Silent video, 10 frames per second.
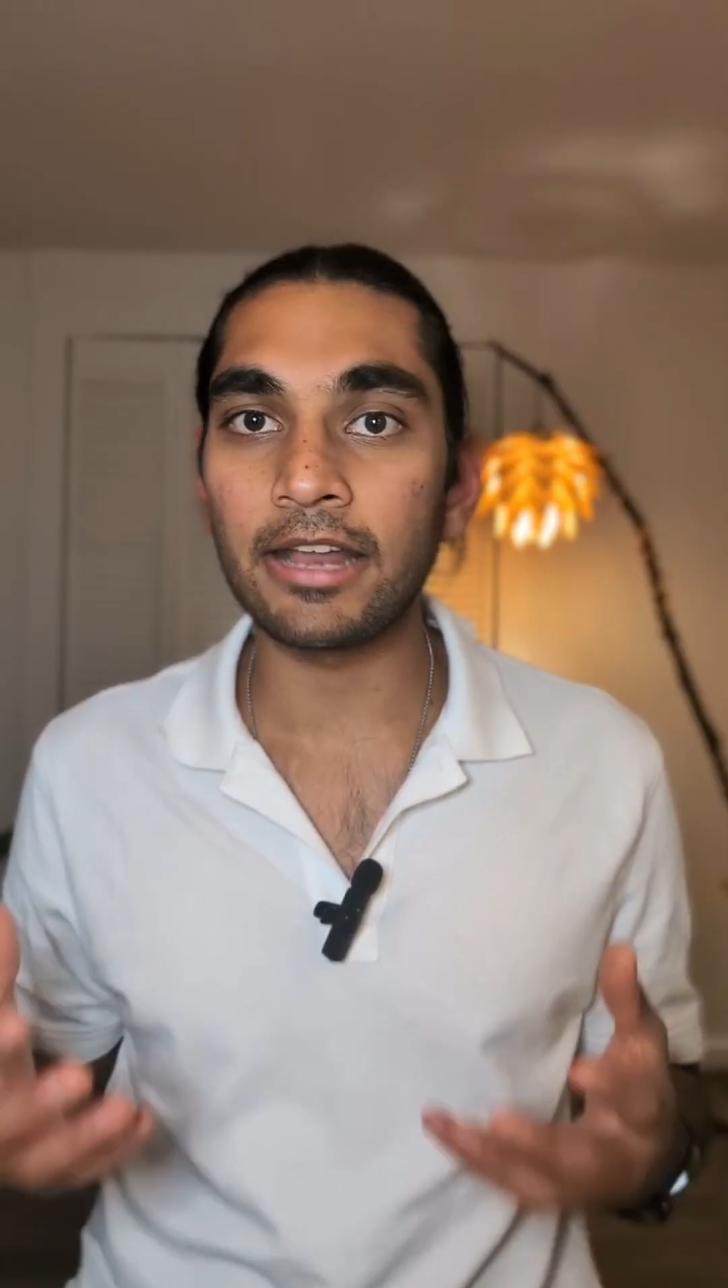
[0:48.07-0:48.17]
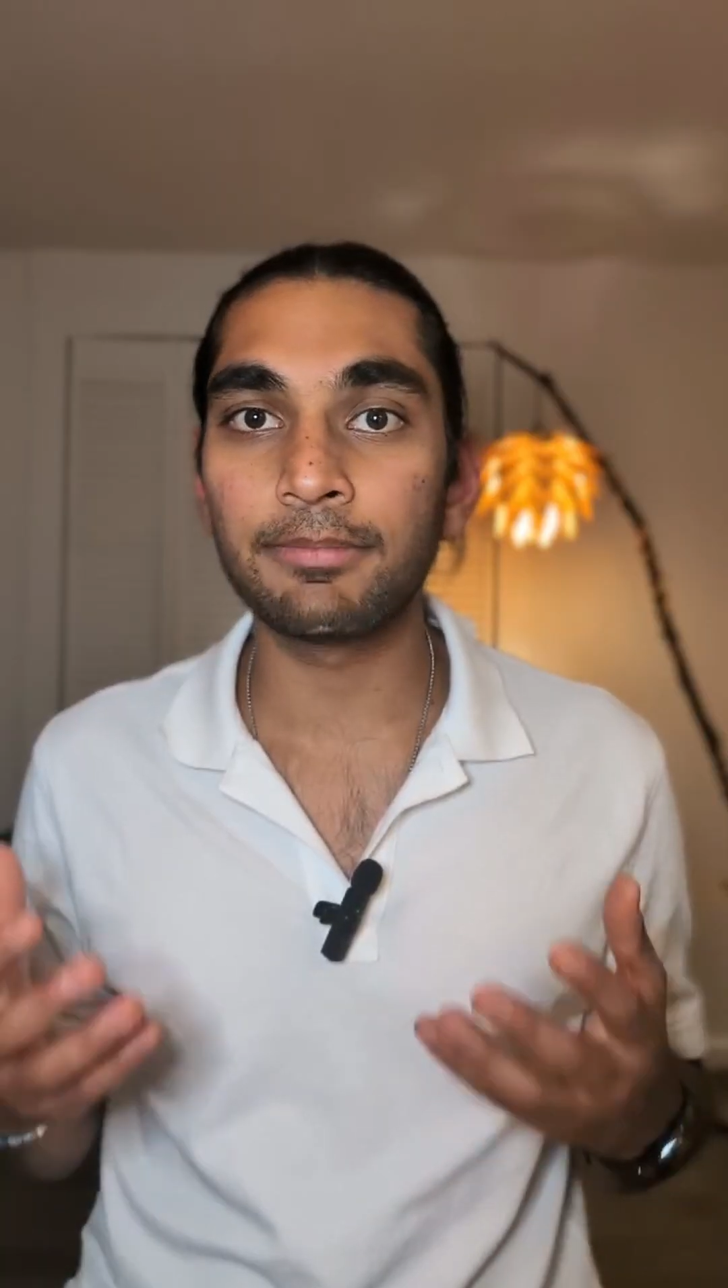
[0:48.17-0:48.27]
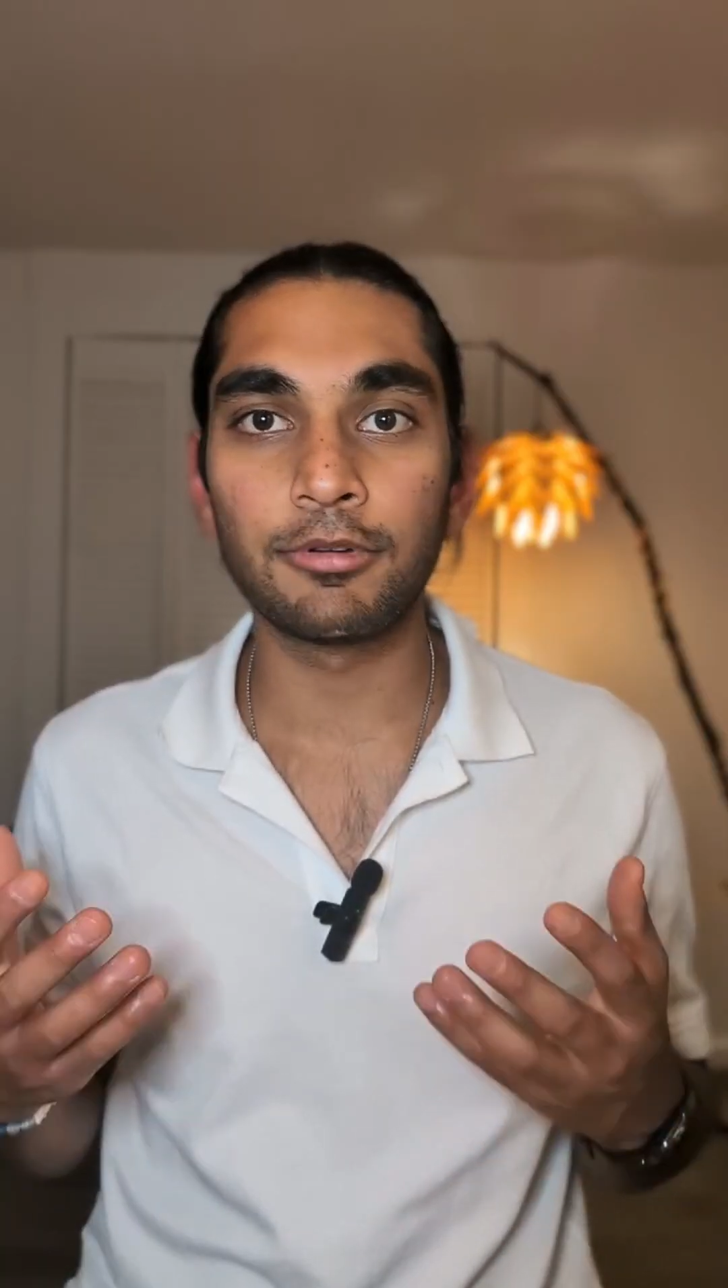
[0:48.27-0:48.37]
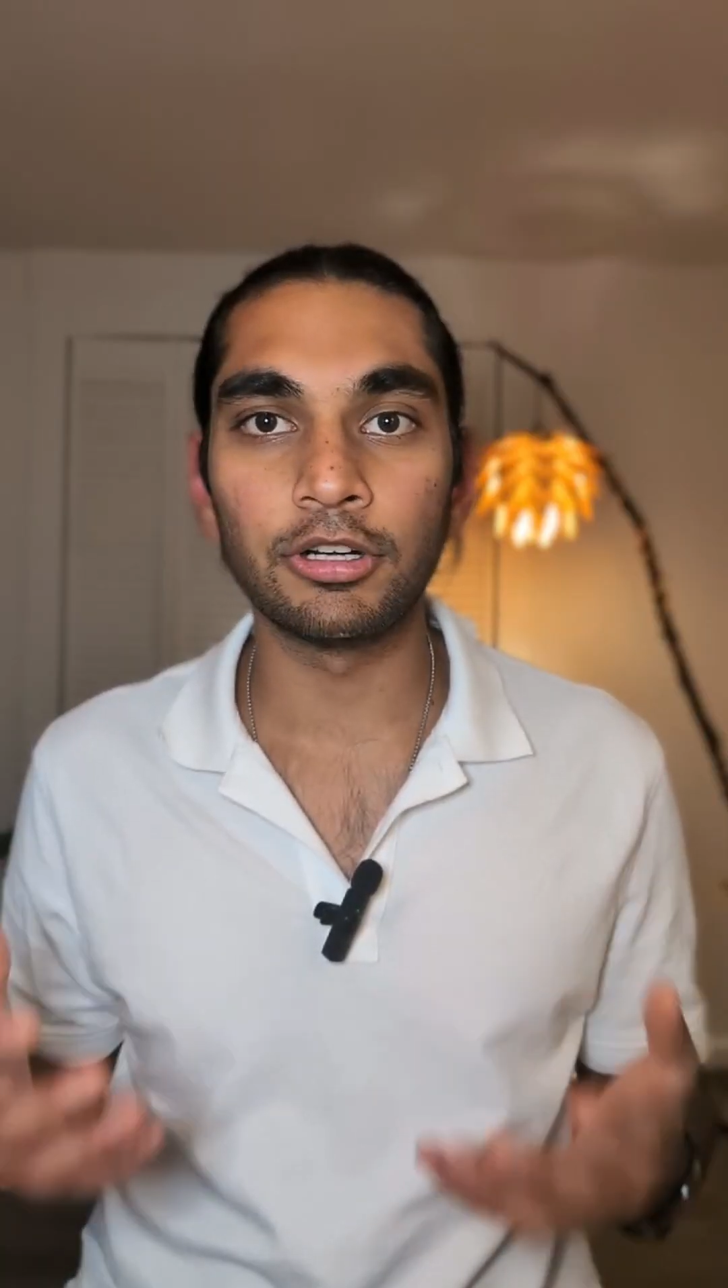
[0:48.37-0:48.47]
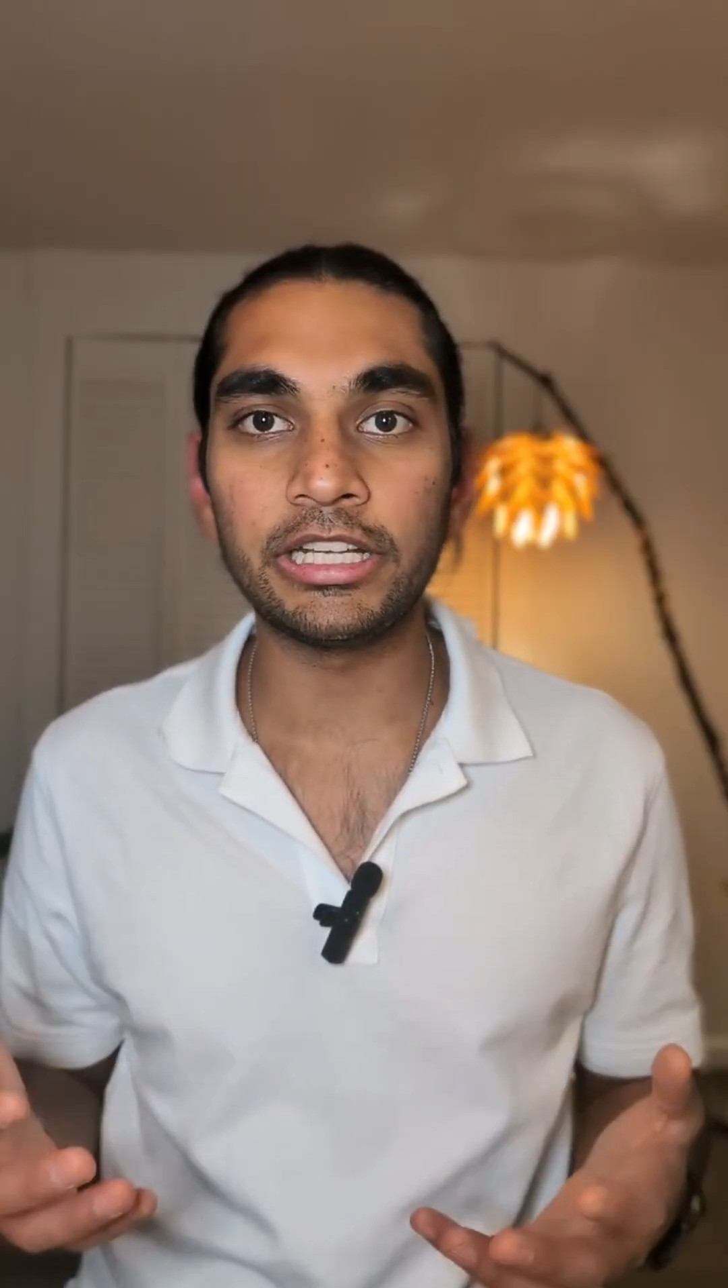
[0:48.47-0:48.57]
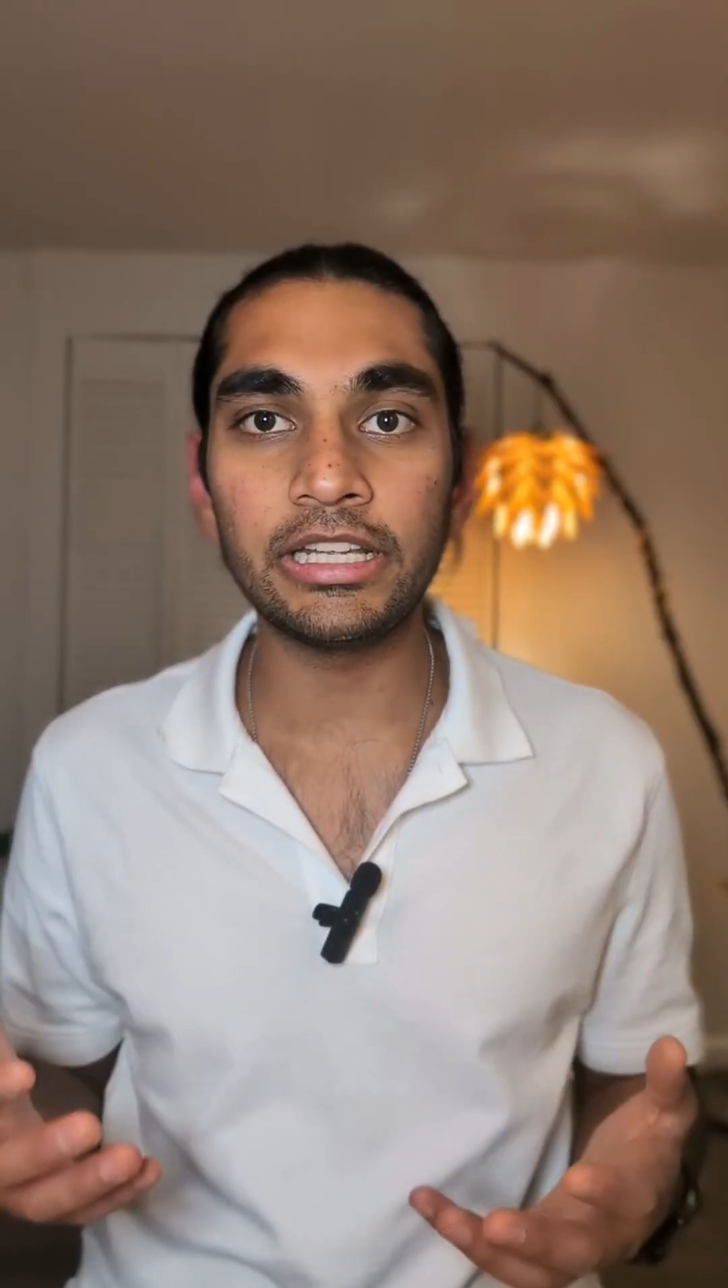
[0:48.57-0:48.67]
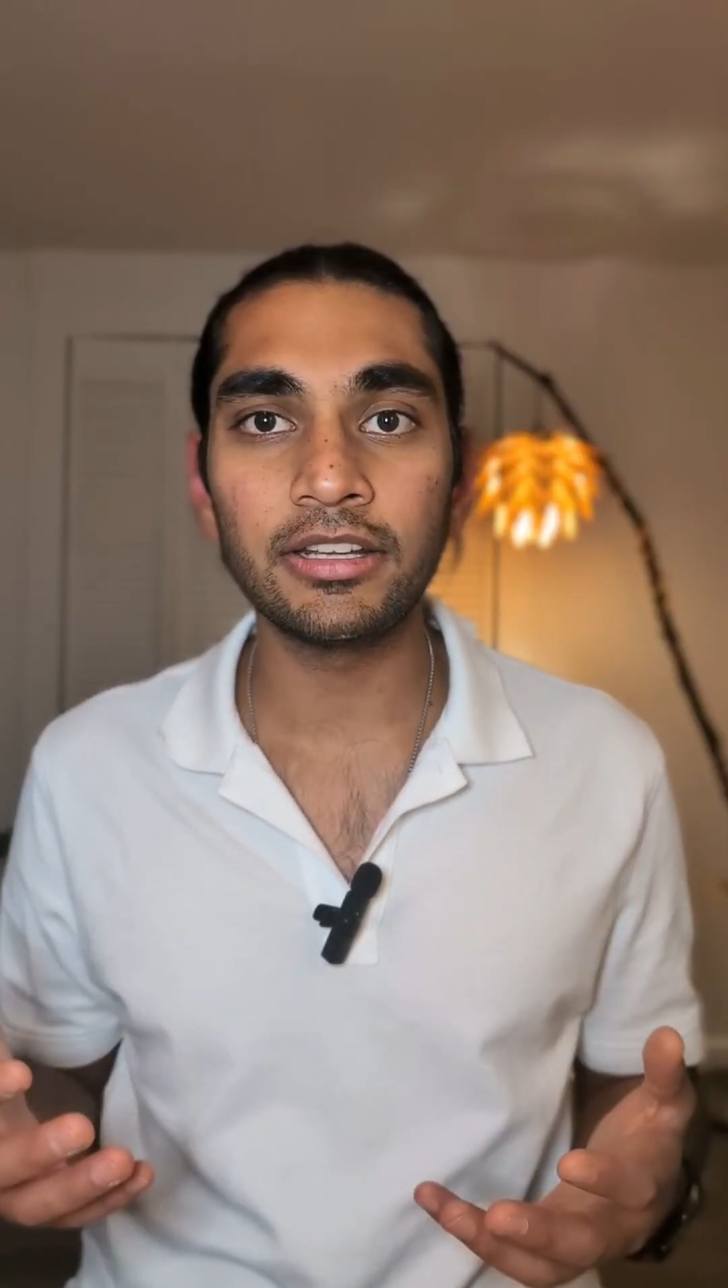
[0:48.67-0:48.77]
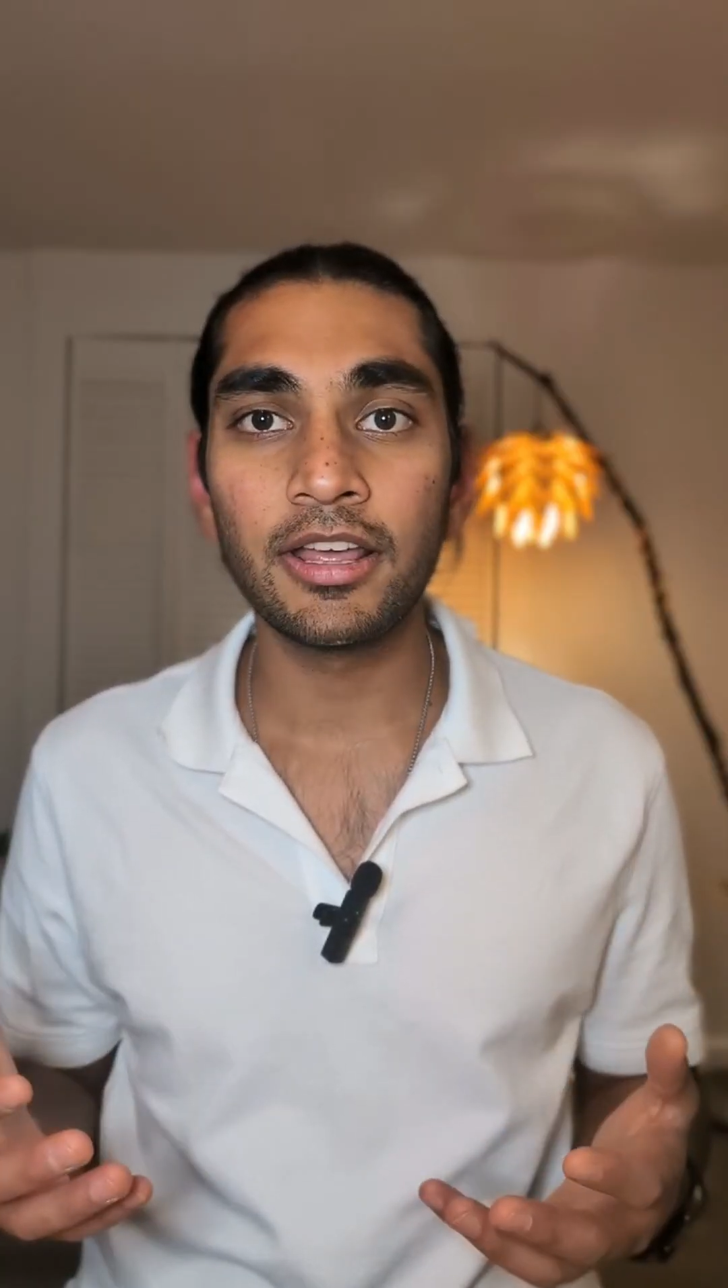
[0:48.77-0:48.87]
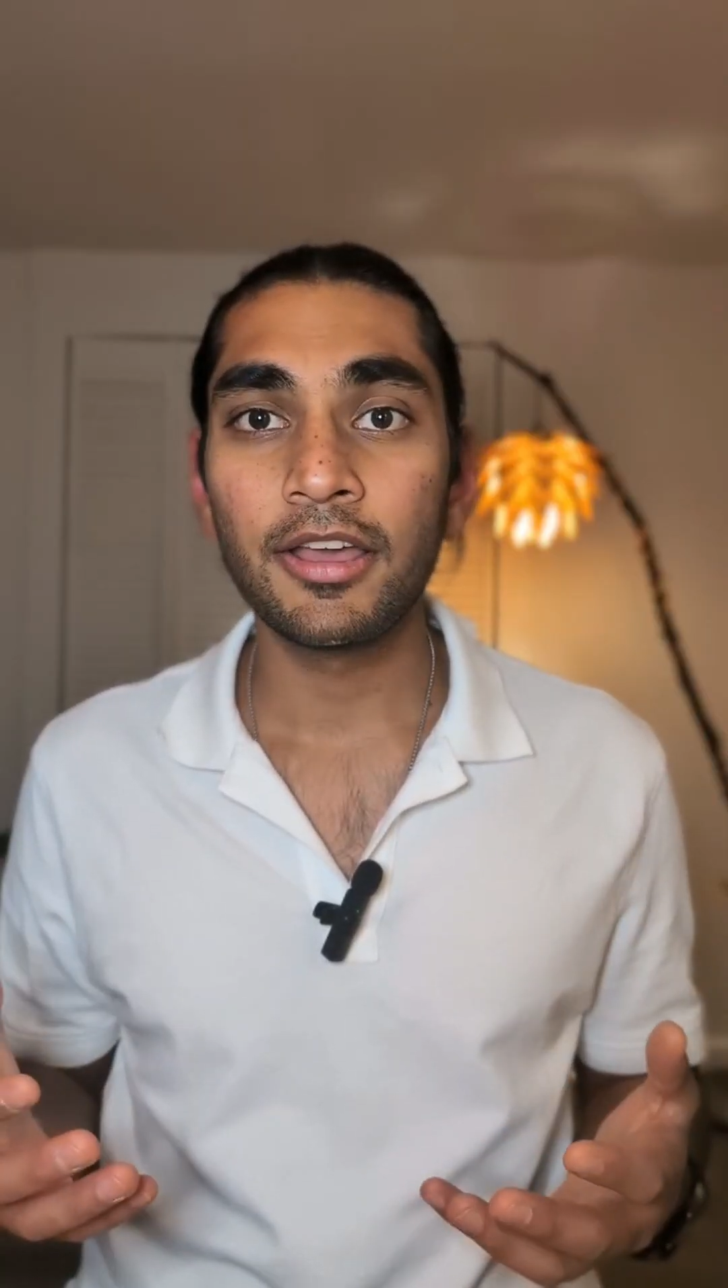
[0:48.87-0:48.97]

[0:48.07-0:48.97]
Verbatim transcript: and protein